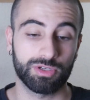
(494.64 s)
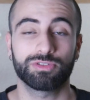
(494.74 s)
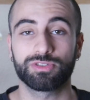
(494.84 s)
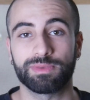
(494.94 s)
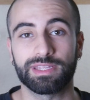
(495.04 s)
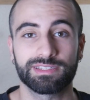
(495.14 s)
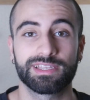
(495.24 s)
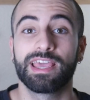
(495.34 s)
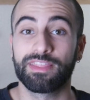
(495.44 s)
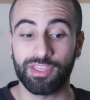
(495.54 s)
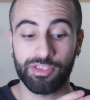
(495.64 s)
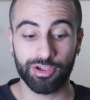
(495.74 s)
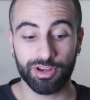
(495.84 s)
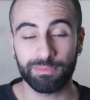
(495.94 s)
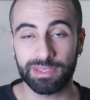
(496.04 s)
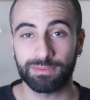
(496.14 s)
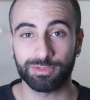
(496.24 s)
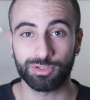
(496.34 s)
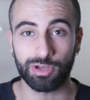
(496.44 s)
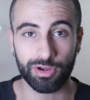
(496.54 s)
also means that you're gonna be
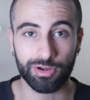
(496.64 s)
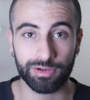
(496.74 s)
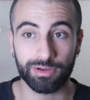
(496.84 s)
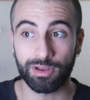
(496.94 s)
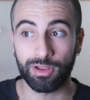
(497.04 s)
able to learn